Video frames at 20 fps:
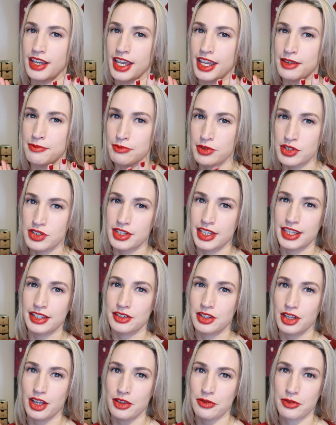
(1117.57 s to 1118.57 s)
a muslin
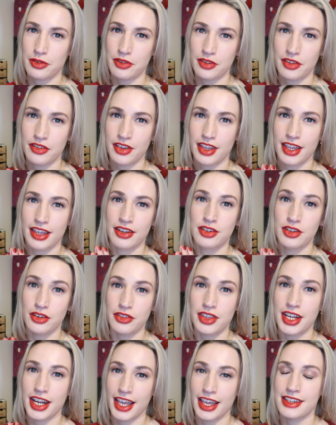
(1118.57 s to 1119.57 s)
cloth with
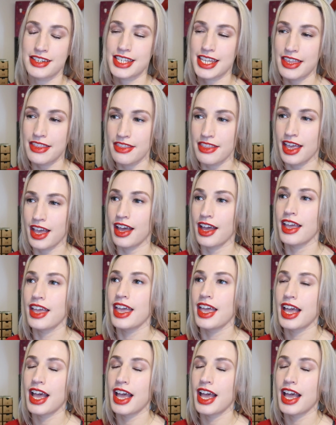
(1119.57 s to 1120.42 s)
nothing else in there.